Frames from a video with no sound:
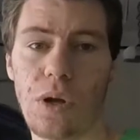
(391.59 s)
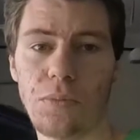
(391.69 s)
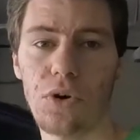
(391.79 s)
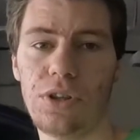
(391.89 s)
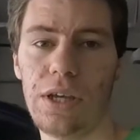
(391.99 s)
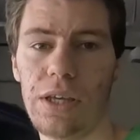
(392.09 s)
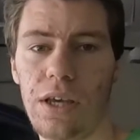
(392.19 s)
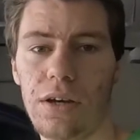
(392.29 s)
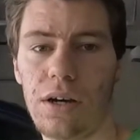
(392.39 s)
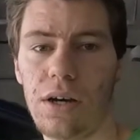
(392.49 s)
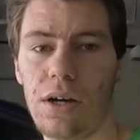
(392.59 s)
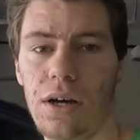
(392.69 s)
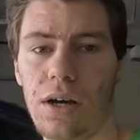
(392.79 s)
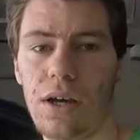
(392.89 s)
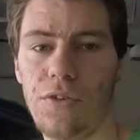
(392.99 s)
one more thing,
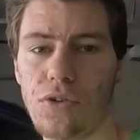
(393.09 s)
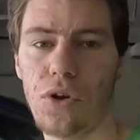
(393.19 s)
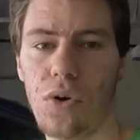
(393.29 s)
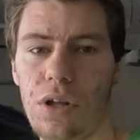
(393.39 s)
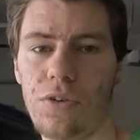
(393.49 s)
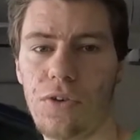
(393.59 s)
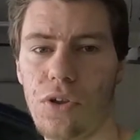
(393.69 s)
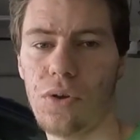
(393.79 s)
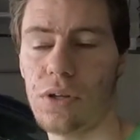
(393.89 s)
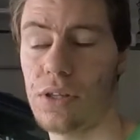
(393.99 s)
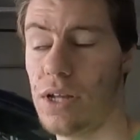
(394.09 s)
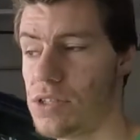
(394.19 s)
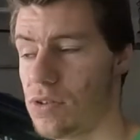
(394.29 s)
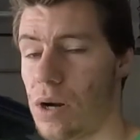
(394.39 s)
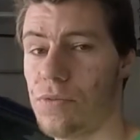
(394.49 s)
if you're not already following the
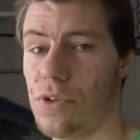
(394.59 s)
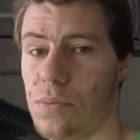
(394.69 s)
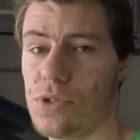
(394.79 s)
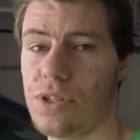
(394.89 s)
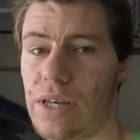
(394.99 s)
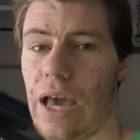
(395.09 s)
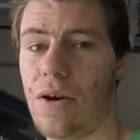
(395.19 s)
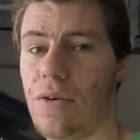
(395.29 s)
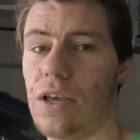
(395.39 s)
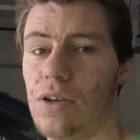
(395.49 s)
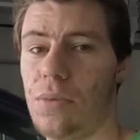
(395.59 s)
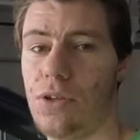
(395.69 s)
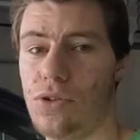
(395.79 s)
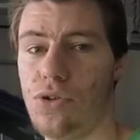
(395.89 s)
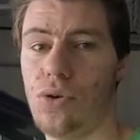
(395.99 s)
Instagram for the Mustang, I highly
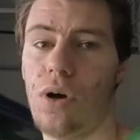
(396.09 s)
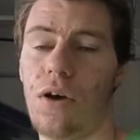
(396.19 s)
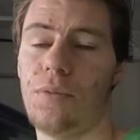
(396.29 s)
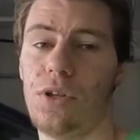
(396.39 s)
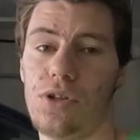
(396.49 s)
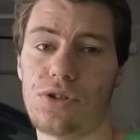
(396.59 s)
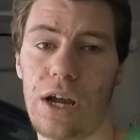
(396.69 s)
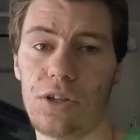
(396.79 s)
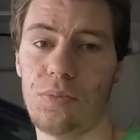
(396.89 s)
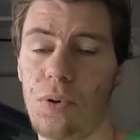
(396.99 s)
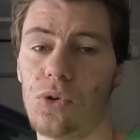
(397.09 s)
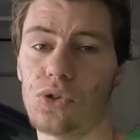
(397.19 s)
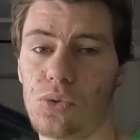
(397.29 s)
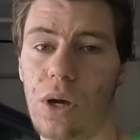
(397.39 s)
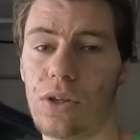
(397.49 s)
recommend you do. I've been trying to
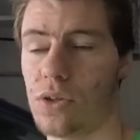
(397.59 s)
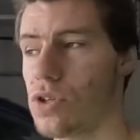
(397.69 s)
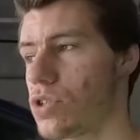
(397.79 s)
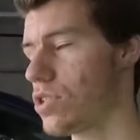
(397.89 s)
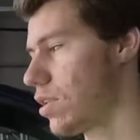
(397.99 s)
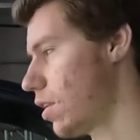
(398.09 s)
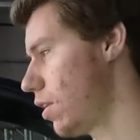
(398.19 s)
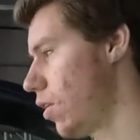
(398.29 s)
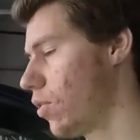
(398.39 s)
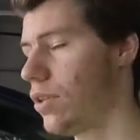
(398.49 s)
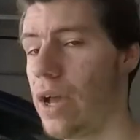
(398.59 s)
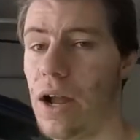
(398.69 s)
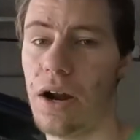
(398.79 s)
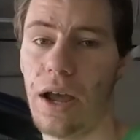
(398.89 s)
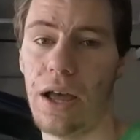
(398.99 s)
post quite consistently on
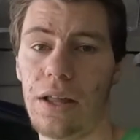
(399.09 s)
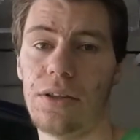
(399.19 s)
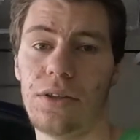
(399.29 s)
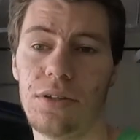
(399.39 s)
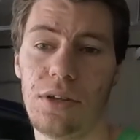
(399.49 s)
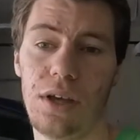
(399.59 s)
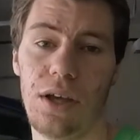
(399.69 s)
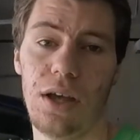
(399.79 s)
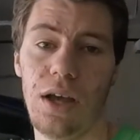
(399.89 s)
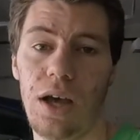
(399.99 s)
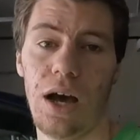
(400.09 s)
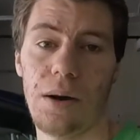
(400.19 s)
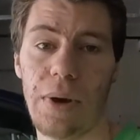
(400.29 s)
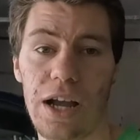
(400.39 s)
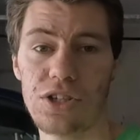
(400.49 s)
there, and
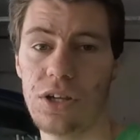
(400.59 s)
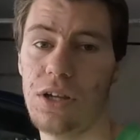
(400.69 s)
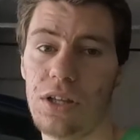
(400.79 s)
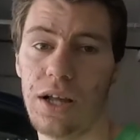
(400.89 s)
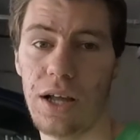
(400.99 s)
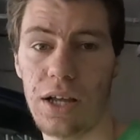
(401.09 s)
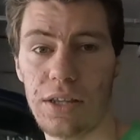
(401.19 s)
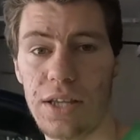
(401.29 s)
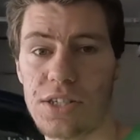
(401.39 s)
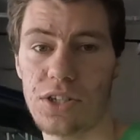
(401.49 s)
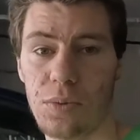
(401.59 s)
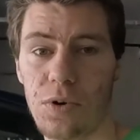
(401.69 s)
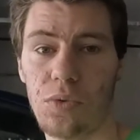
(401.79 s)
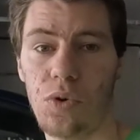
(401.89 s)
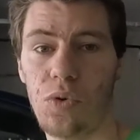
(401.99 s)
I'm actually this
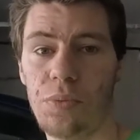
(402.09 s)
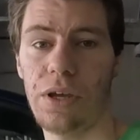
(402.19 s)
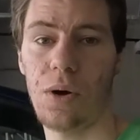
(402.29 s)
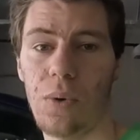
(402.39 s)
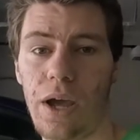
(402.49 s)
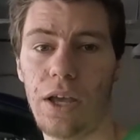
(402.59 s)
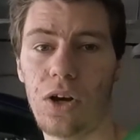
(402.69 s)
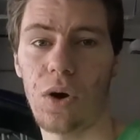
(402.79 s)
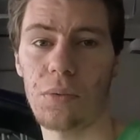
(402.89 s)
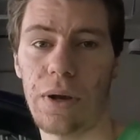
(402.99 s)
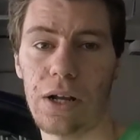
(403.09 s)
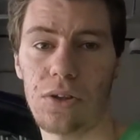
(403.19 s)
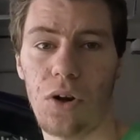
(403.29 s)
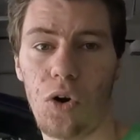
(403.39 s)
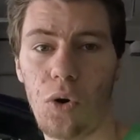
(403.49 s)
summer we will be away, going back
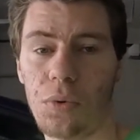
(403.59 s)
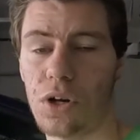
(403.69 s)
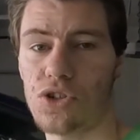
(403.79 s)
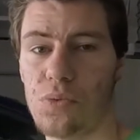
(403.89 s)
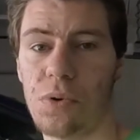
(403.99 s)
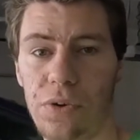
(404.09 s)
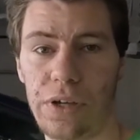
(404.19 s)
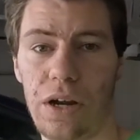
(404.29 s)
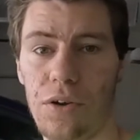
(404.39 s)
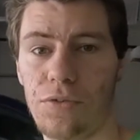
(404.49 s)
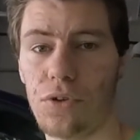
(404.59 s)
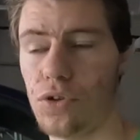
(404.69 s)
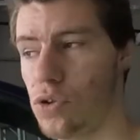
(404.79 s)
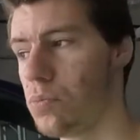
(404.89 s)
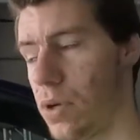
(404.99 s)
to our home country Bulgaria for
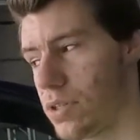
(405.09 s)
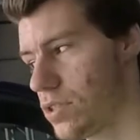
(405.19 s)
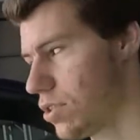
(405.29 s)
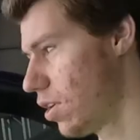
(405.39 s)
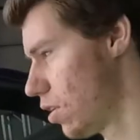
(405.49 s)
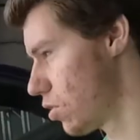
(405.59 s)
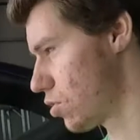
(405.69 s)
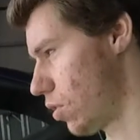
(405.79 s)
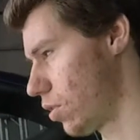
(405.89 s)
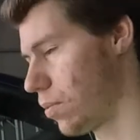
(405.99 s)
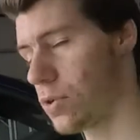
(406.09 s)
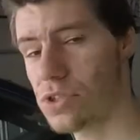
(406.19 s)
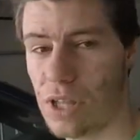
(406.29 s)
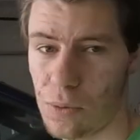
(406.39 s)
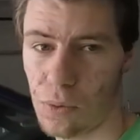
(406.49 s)
2 months. So the
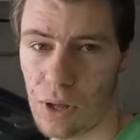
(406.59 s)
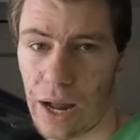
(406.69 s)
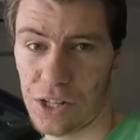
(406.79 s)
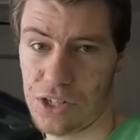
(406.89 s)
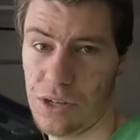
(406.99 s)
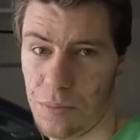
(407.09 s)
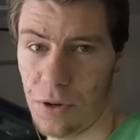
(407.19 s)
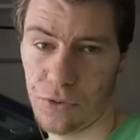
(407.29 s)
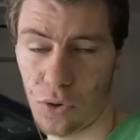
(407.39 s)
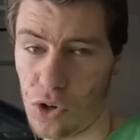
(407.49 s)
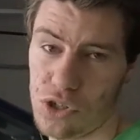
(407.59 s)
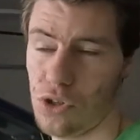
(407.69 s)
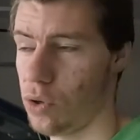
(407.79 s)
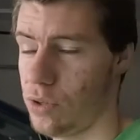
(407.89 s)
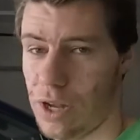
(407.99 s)
Mustang won't actually, of course,
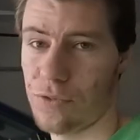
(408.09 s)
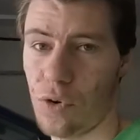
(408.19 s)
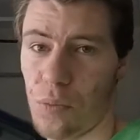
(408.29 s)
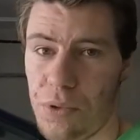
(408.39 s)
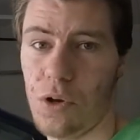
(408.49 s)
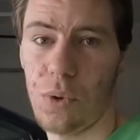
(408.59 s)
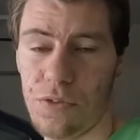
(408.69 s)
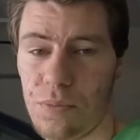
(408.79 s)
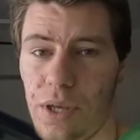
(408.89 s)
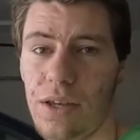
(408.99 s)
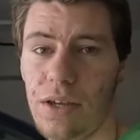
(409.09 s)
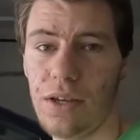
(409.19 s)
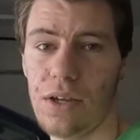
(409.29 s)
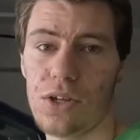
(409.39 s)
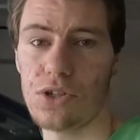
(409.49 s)
therefore be with me.
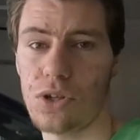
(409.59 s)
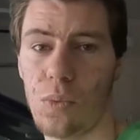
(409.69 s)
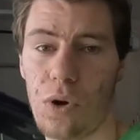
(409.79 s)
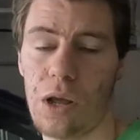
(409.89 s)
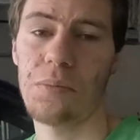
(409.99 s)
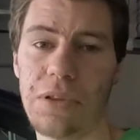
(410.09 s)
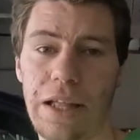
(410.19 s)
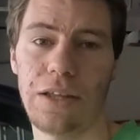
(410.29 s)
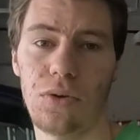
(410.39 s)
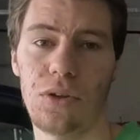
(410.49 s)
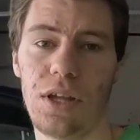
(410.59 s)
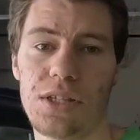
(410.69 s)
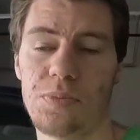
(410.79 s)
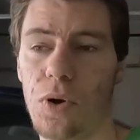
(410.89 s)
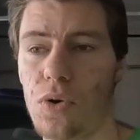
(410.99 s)
So what I'm planning on
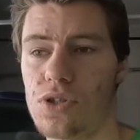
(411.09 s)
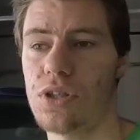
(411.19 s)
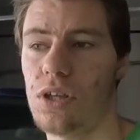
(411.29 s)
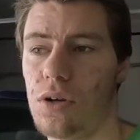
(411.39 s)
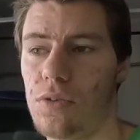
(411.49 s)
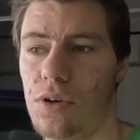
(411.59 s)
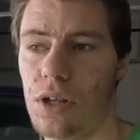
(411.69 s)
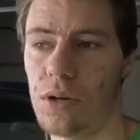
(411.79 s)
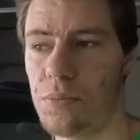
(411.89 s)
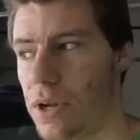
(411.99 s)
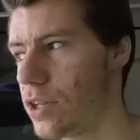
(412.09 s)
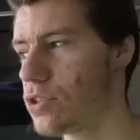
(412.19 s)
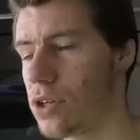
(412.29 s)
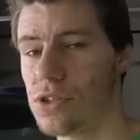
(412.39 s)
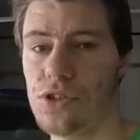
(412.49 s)
is posting of other
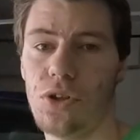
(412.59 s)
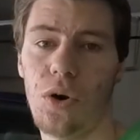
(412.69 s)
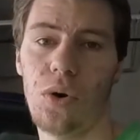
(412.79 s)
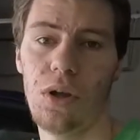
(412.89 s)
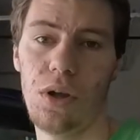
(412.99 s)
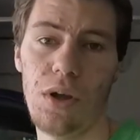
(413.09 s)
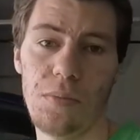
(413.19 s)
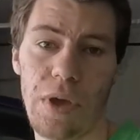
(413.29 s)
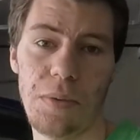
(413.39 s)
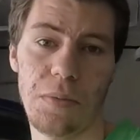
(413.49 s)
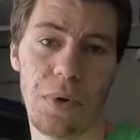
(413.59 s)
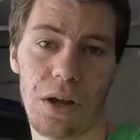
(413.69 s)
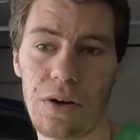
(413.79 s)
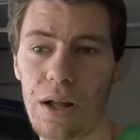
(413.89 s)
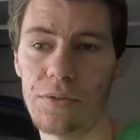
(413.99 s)
pictures, maybe my
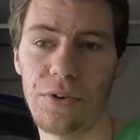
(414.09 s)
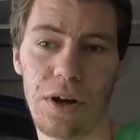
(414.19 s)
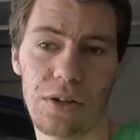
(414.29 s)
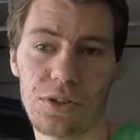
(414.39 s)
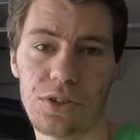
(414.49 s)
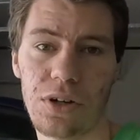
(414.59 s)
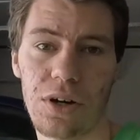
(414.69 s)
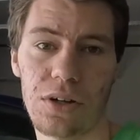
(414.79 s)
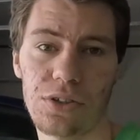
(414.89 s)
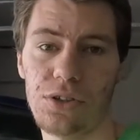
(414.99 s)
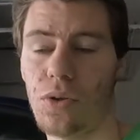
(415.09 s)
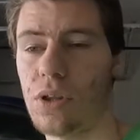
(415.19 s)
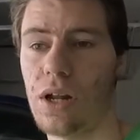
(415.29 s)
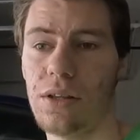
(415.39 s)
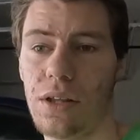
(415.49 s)
grandfather's cars,
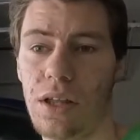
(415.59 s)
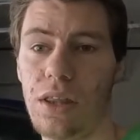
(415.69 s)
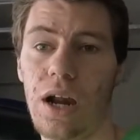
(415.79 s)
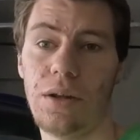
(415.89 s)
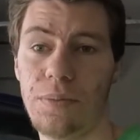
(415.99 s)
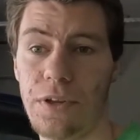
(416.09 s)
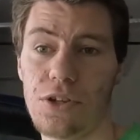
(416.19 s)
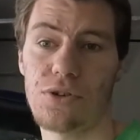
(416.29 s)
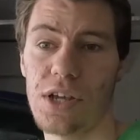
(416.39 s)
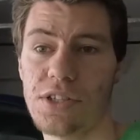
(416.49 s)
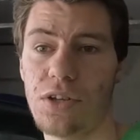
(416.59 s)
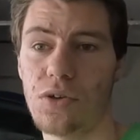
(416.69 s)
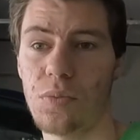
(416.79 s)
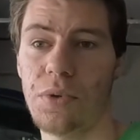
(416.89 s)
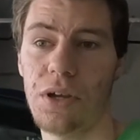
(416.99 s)
they're interesting
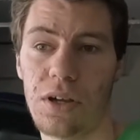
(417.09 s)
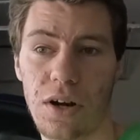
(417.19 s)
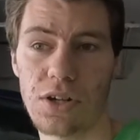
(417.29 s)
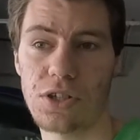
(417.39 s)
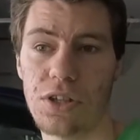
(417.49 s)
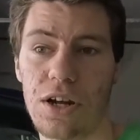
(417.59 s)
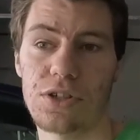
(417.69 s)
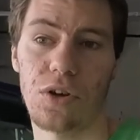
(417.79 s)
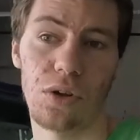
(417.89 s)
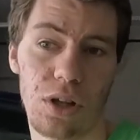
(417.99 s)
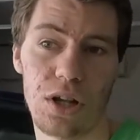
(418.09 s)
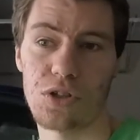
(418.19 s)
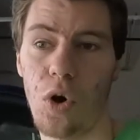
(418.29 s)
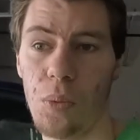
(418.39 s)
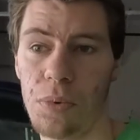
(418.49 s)
European cars. There's
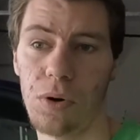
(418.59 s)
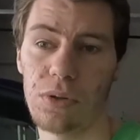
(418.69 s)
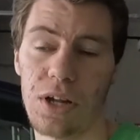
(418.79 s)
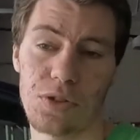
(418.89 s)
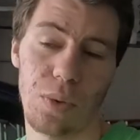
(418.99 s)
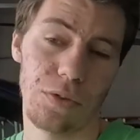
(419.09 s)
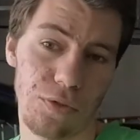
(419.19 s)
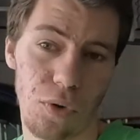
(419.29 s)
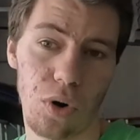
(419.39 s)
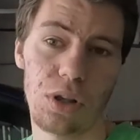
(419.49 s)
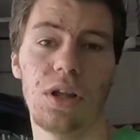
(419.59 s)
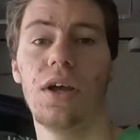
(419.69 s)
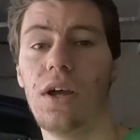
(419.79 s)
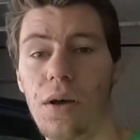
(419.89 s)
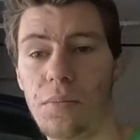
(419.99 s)
Opel, there's one Ford.
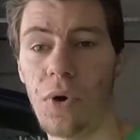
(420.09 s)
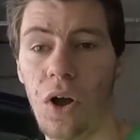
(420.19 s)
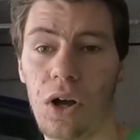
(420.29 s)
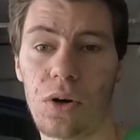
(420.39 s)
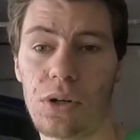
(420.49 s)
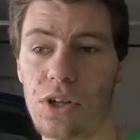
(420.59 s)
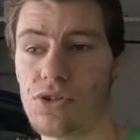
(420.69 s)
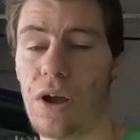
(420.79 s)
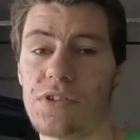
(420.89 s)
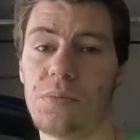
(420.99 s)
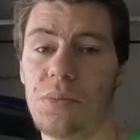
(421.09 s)
My uncle, he drives a